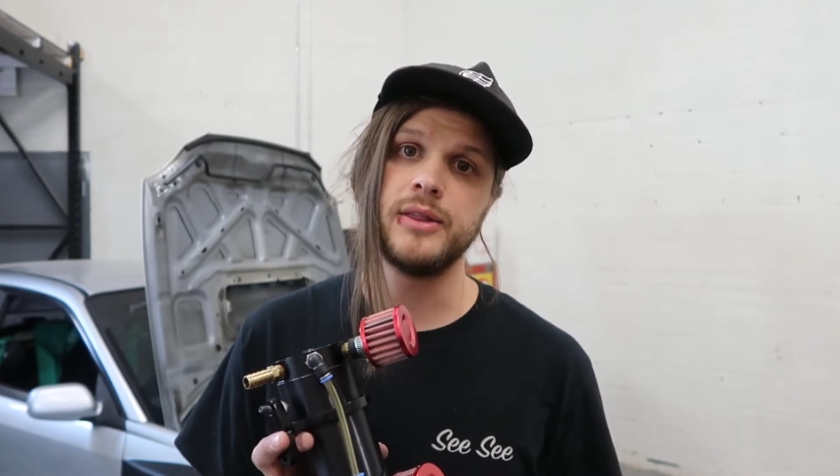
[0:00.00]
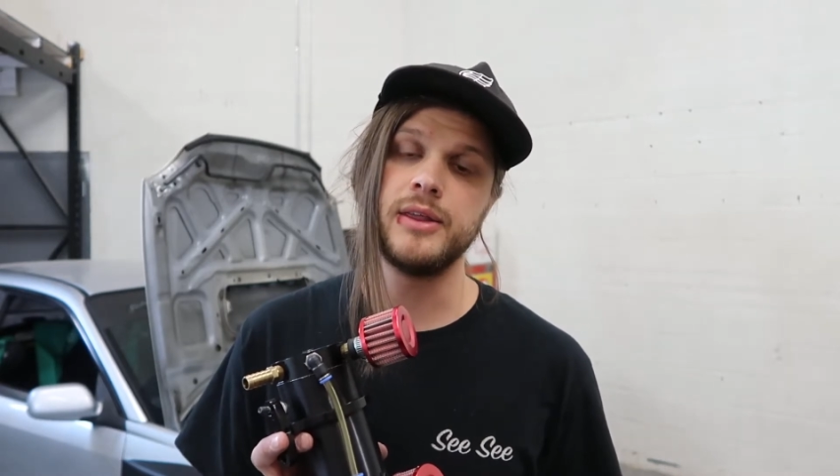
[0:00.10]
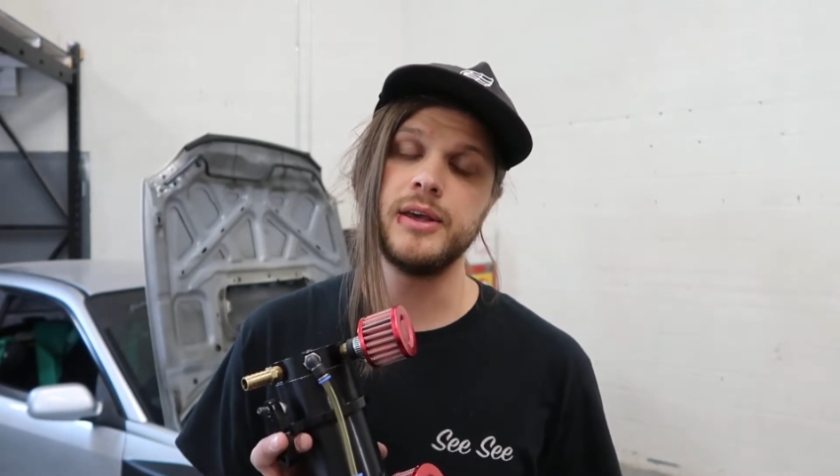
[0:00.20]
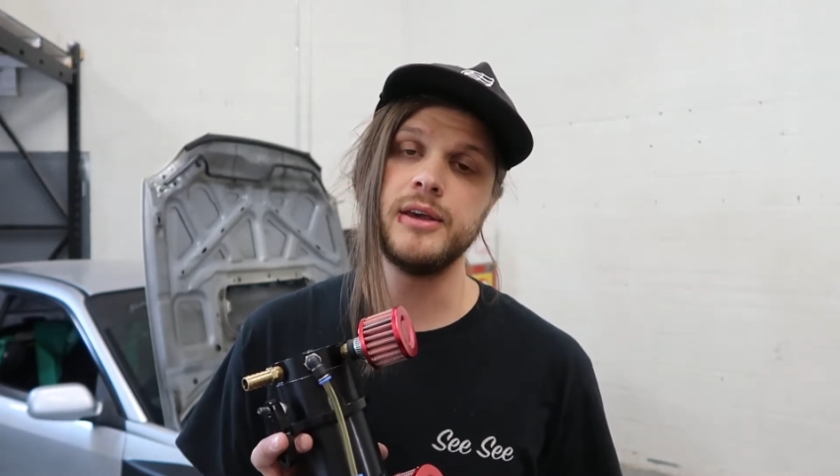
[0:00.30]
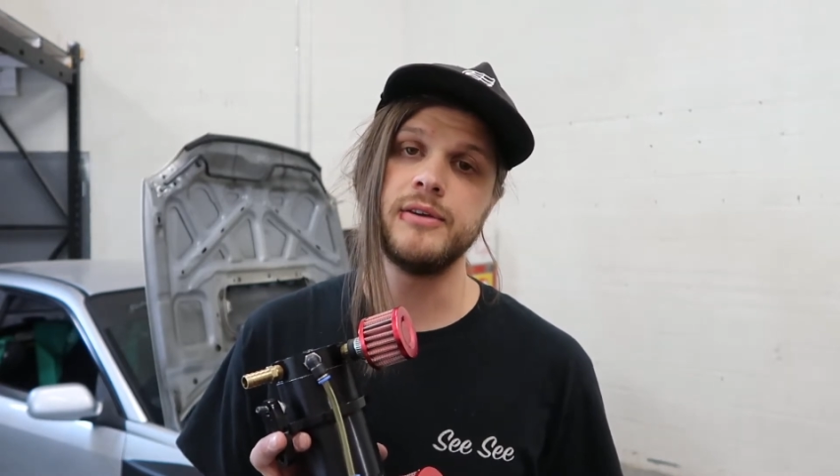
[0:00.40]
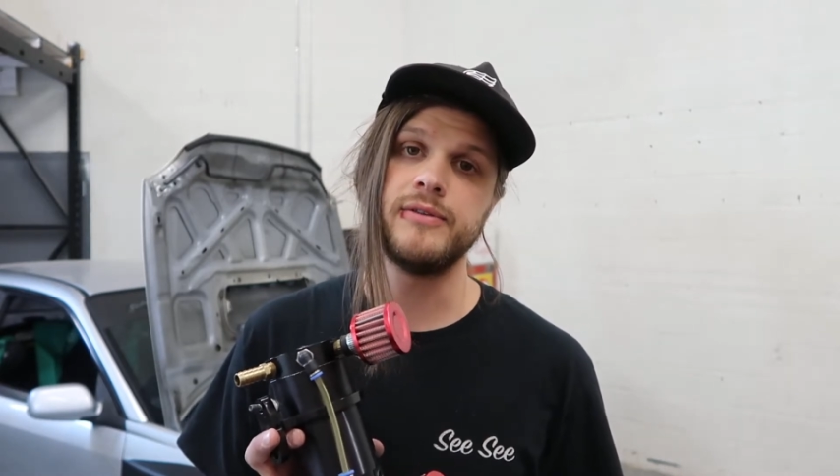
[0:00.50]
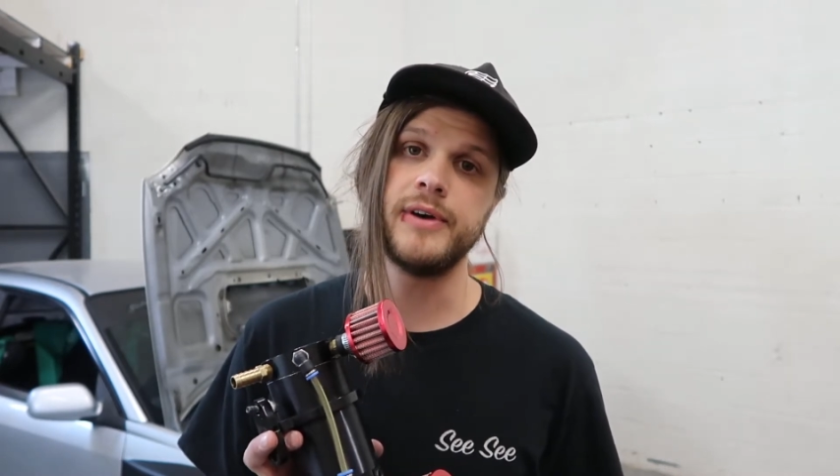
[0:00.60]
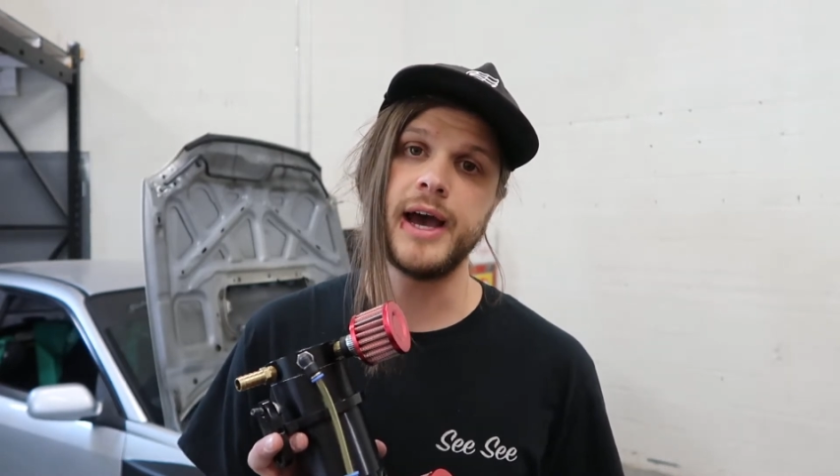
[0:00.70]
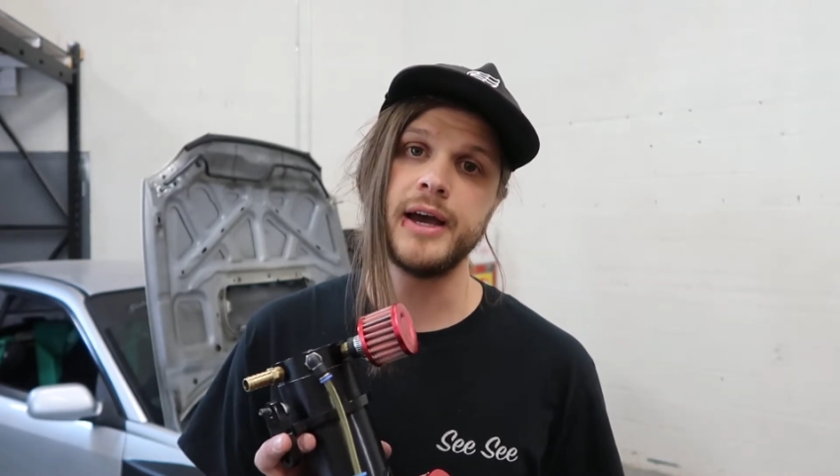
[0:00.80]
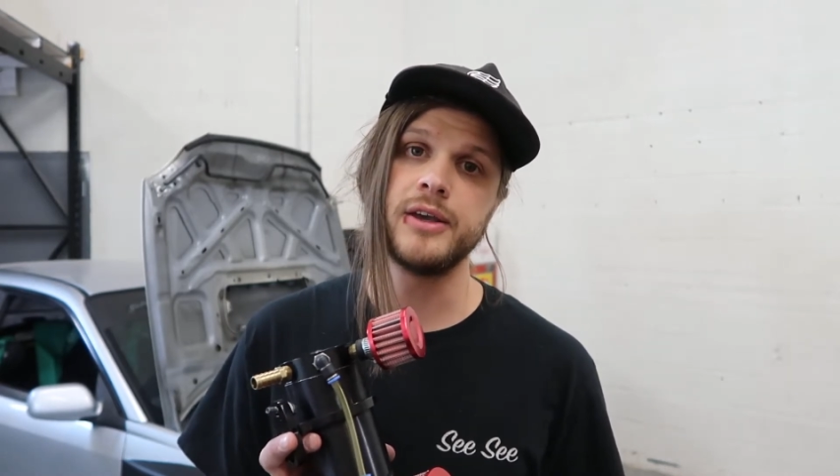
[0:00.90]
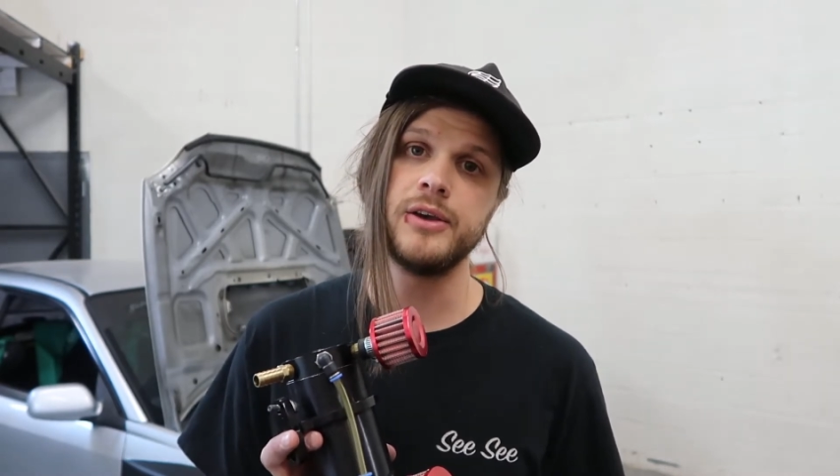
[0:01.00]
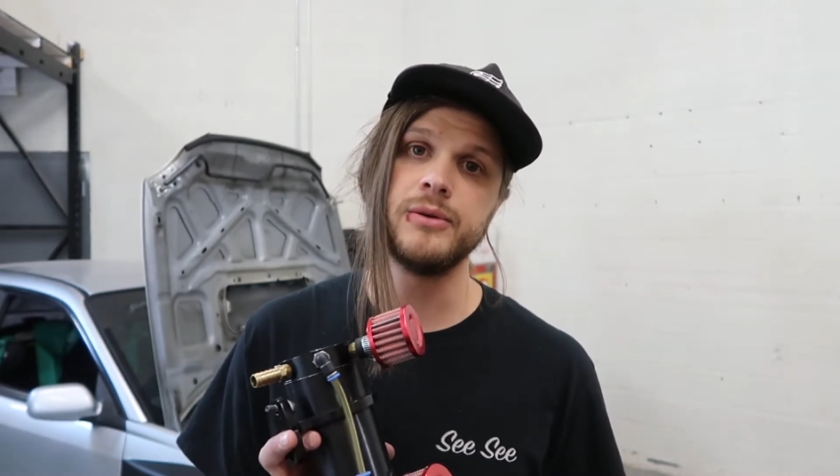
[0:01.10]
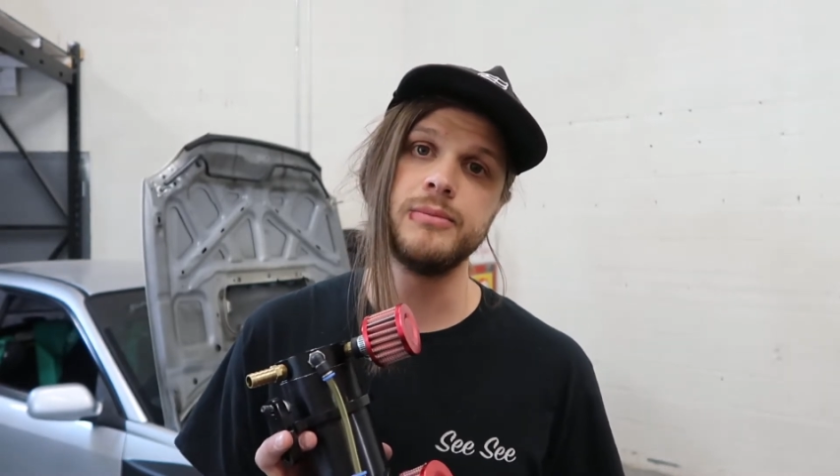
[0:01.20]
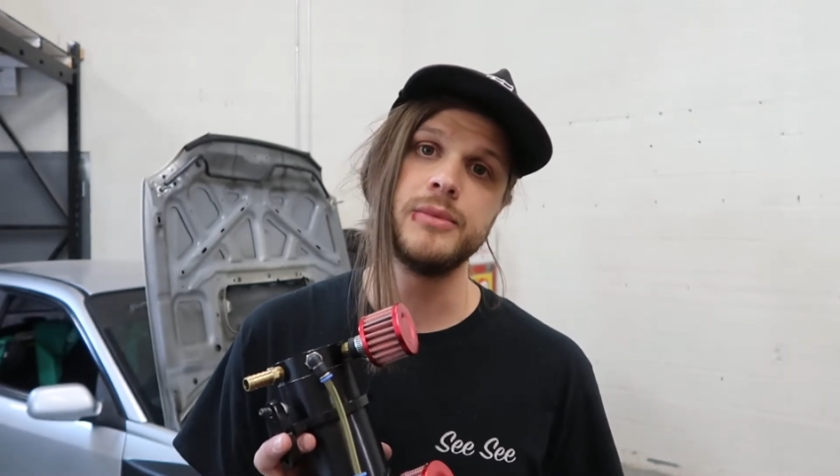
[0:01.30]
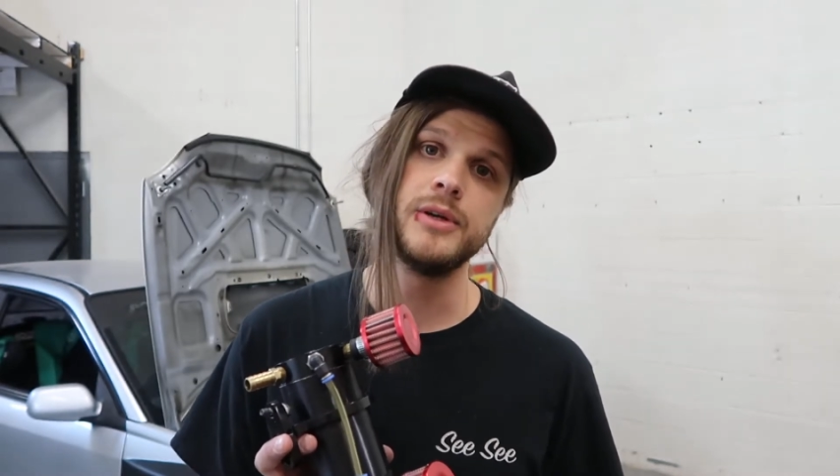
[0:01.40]
the
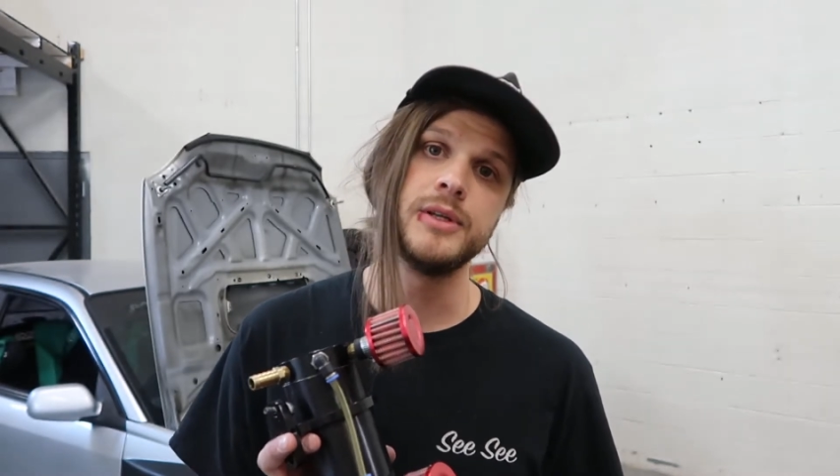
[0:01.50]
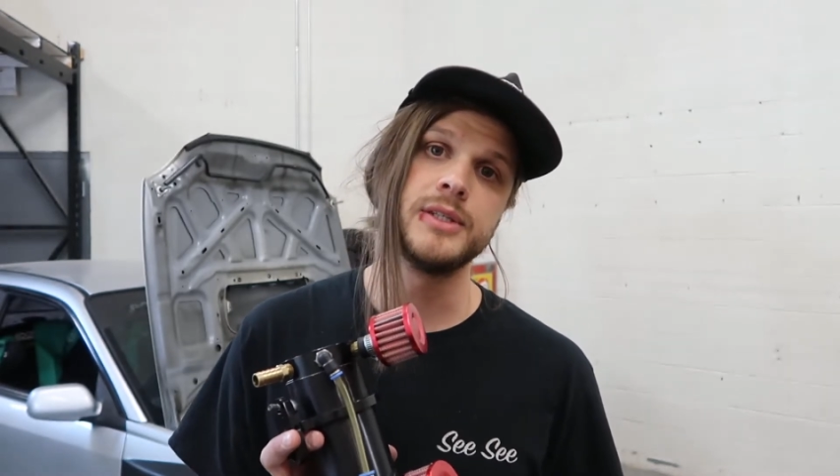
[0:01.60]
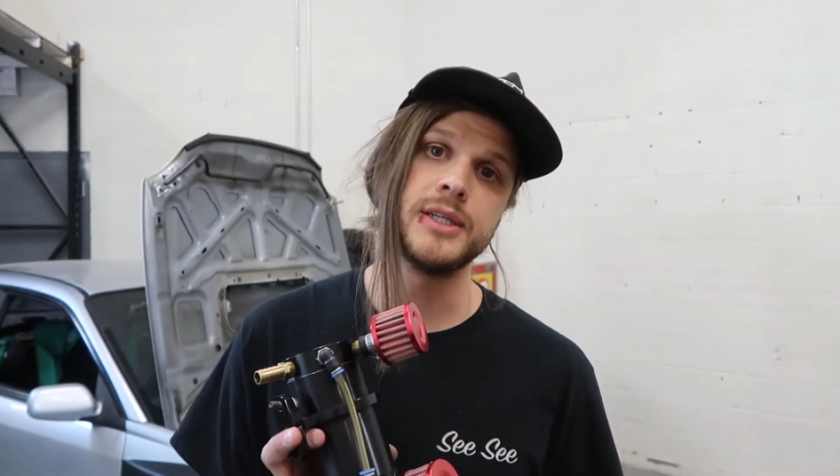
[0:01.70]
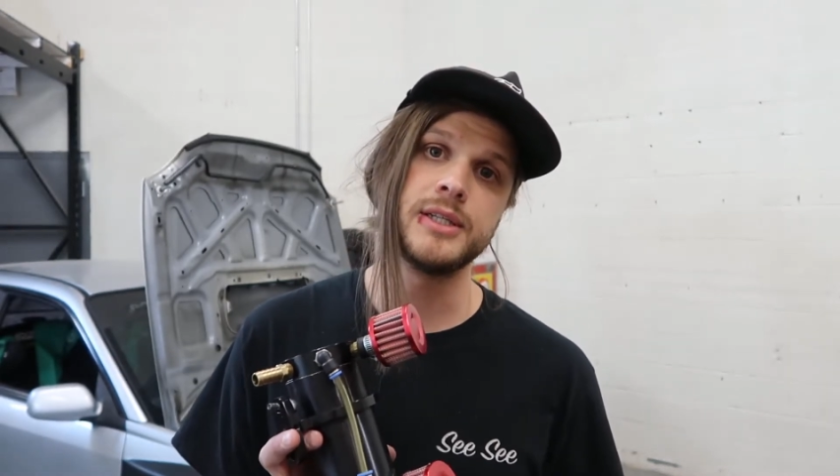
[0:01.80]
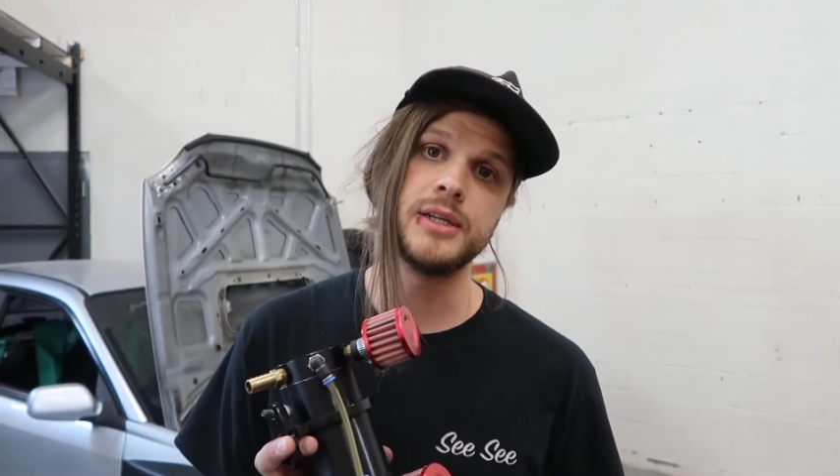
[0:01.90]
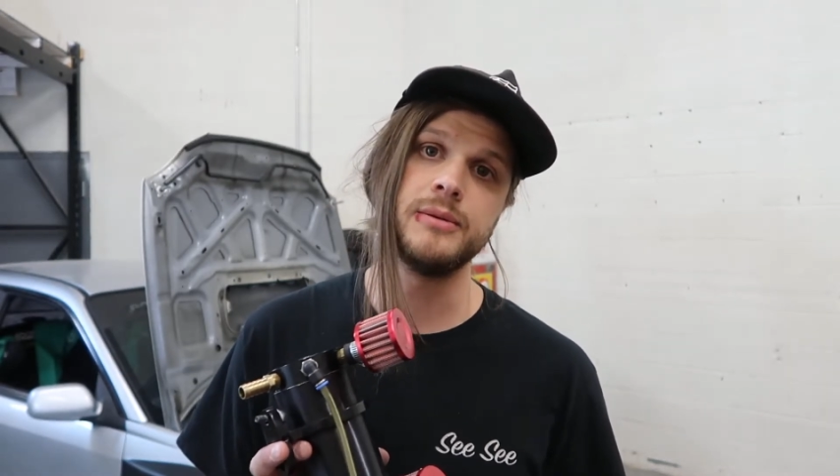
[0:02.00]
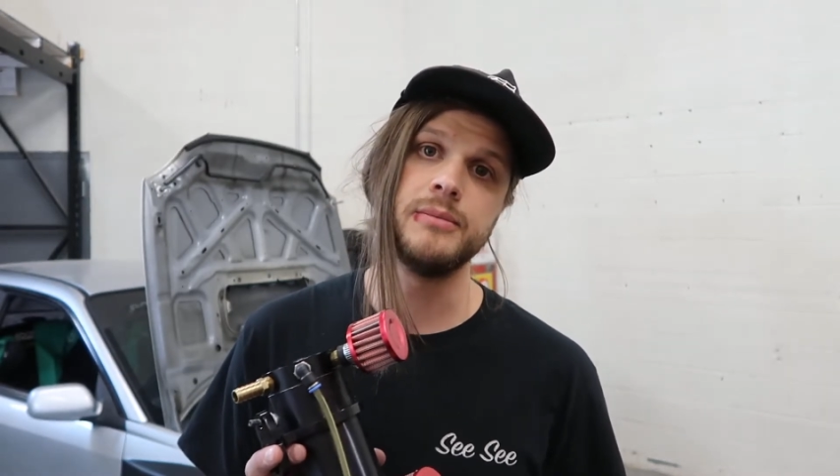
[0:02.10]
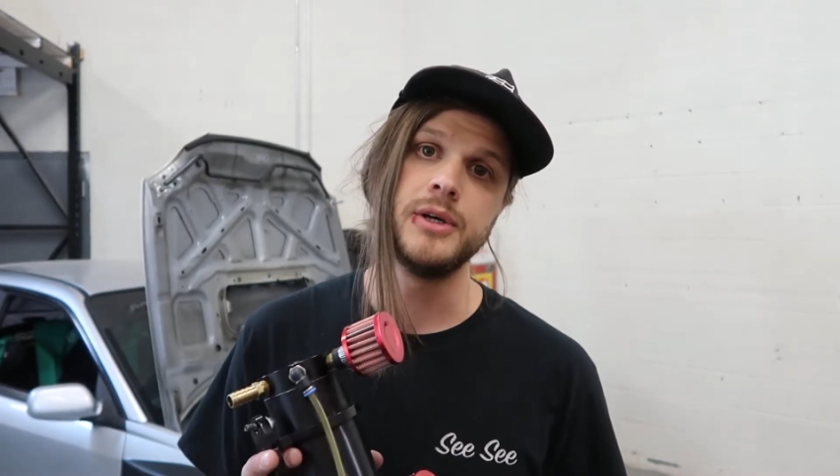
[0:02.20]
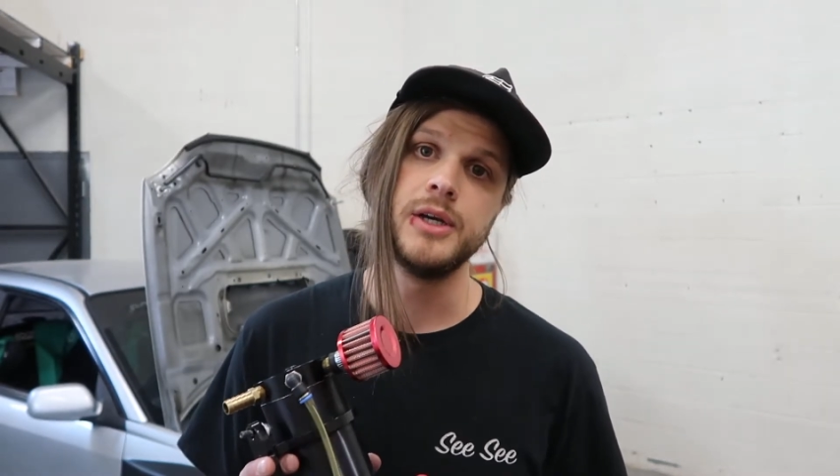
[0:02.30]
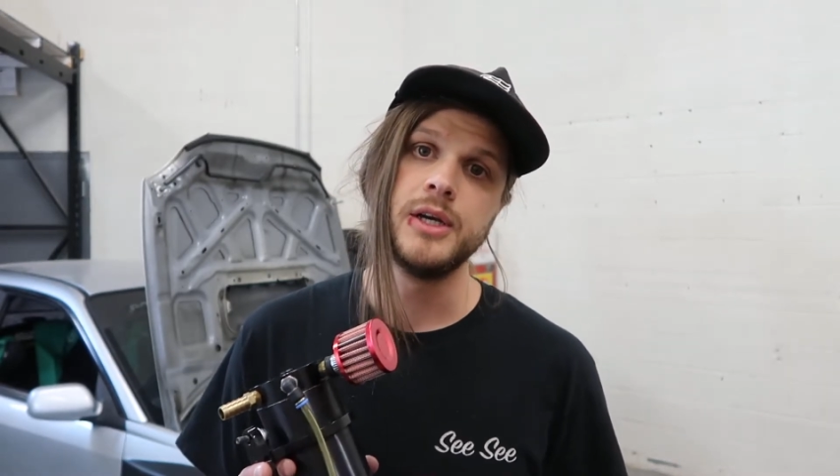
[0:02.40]
vacuum system